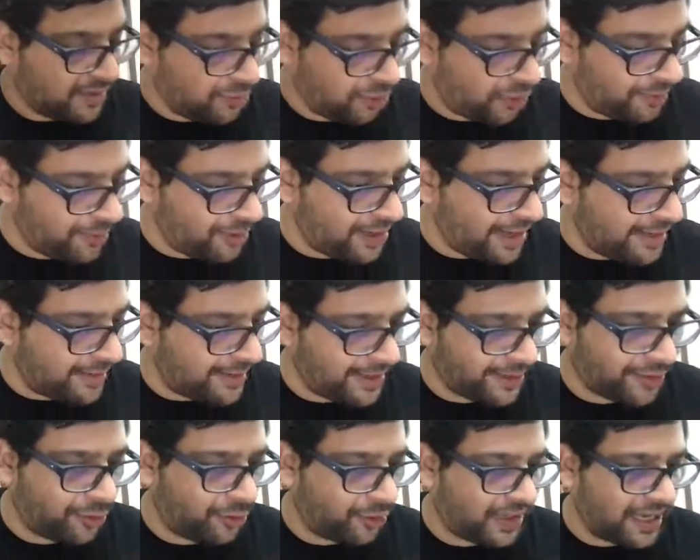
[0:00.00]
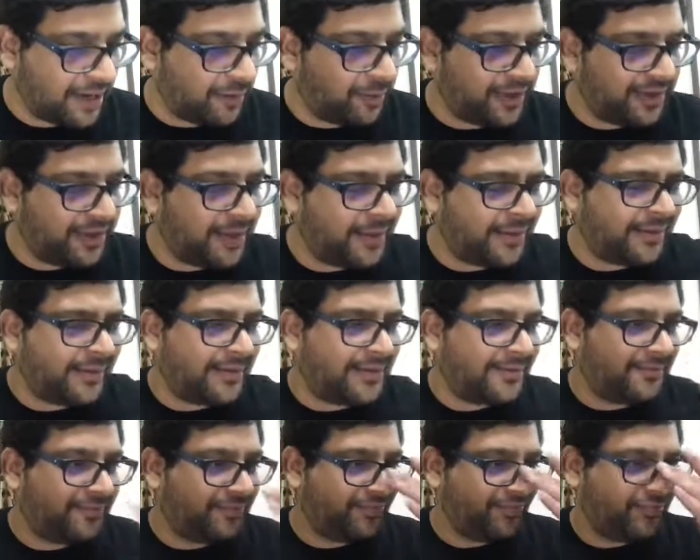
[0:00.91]
Hope you guys are okay with this.
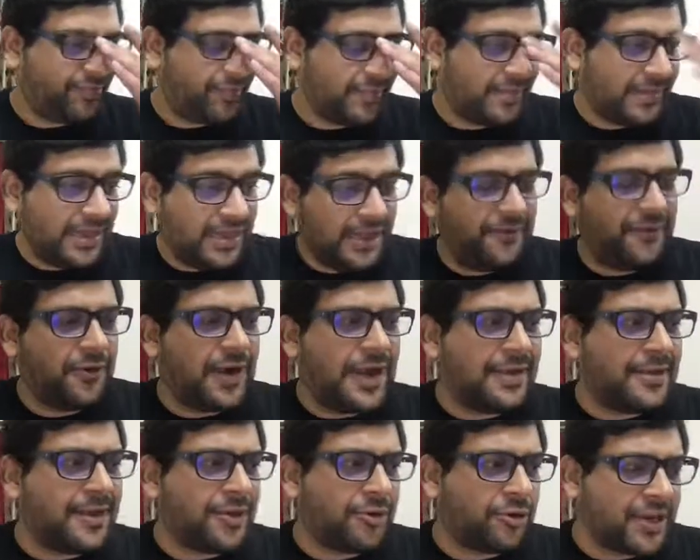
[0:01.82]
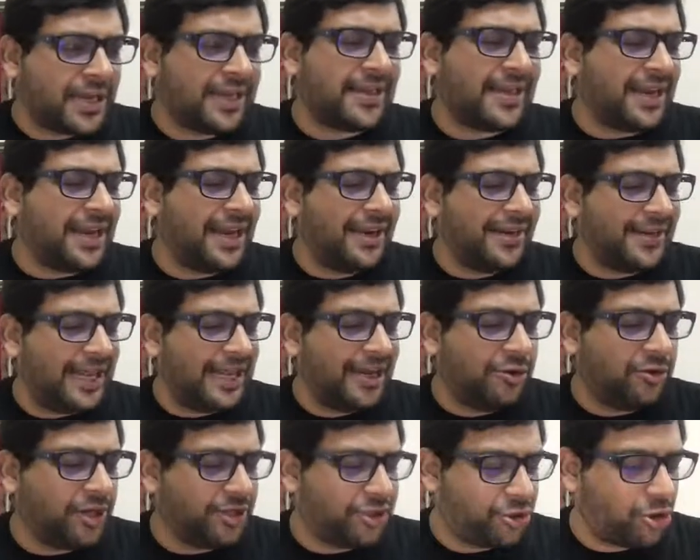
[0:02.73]
If you guys are okay, then I'll tell
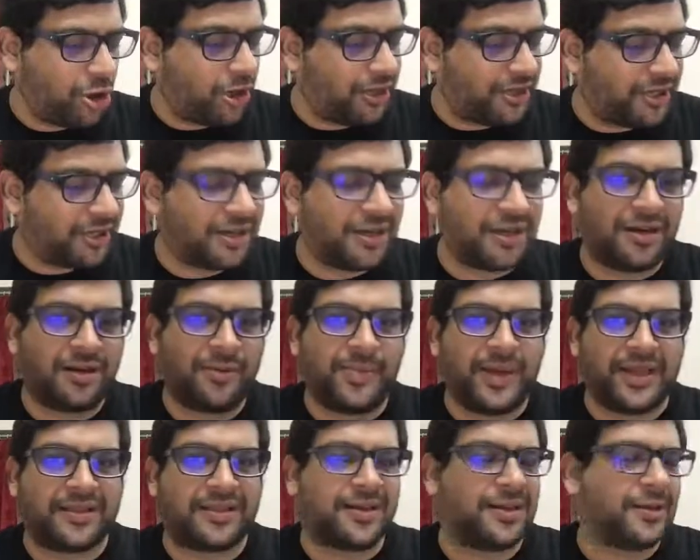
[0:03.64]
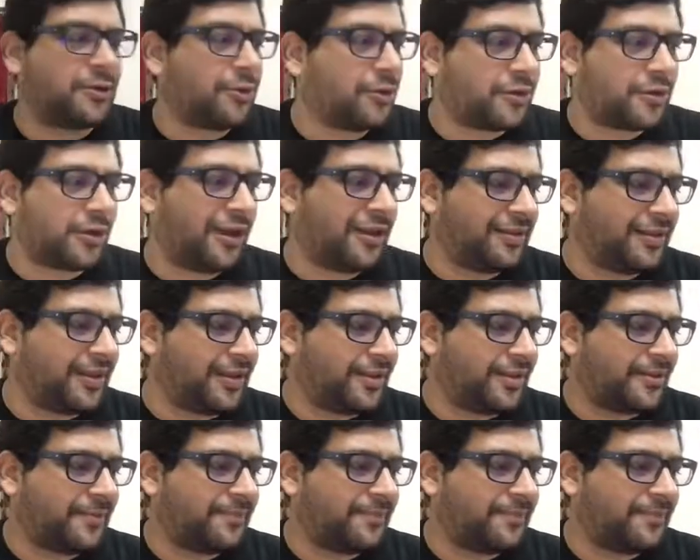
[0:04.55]
you a shorter method to solve